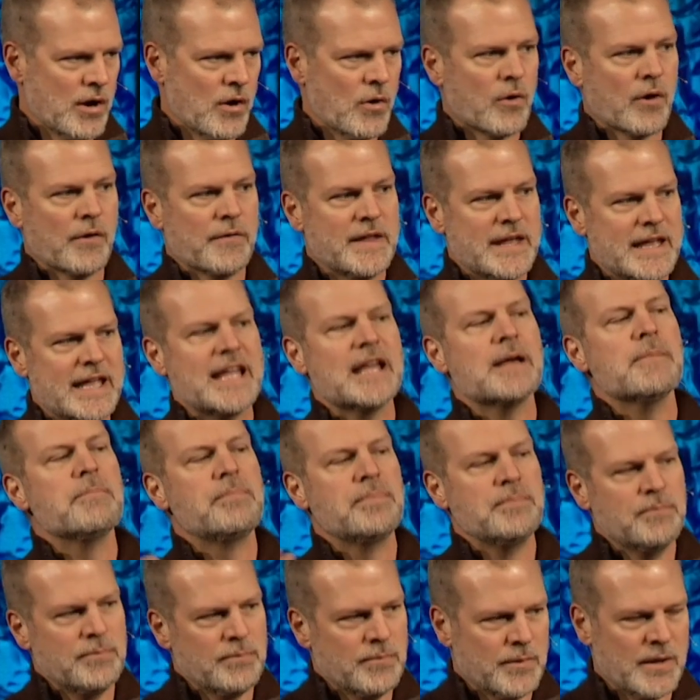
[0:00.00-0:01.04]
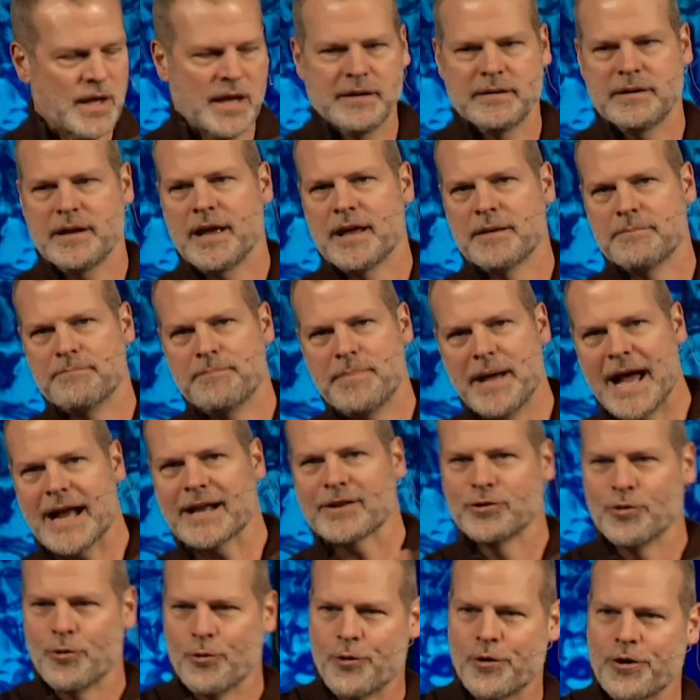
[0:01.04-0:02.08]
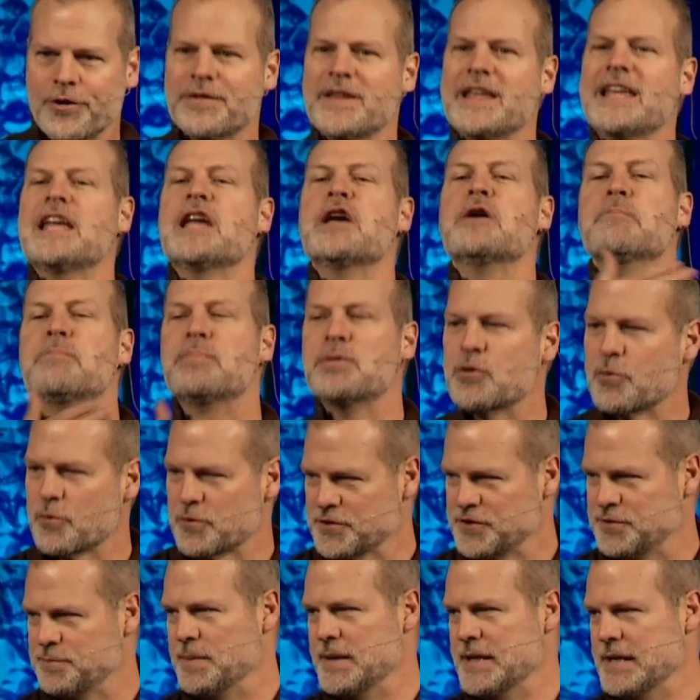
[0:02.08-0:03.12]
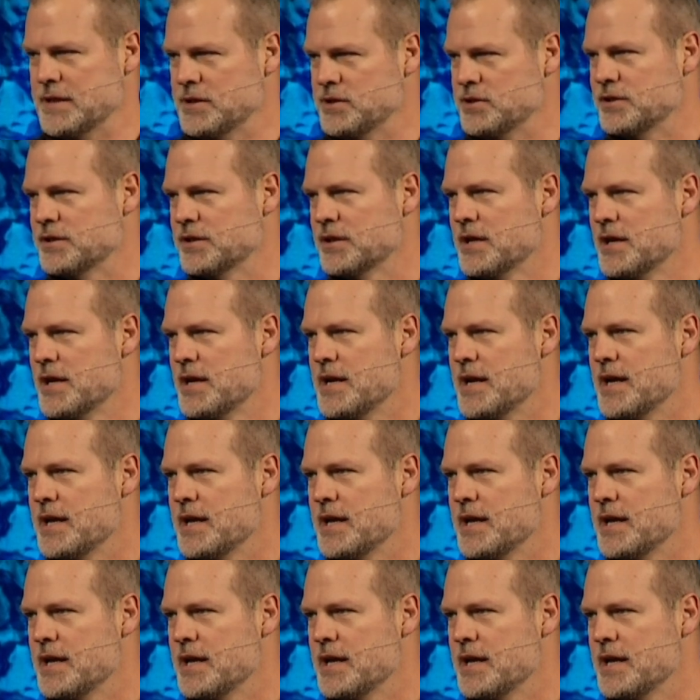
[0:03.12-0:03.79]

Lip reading: or the impure speech.